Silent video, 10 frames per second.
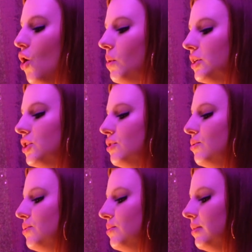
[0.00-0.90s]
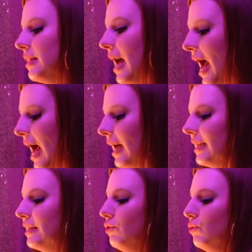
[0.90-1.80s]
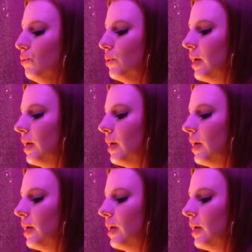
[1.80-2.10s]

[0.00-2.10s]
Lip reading: Once you do that and you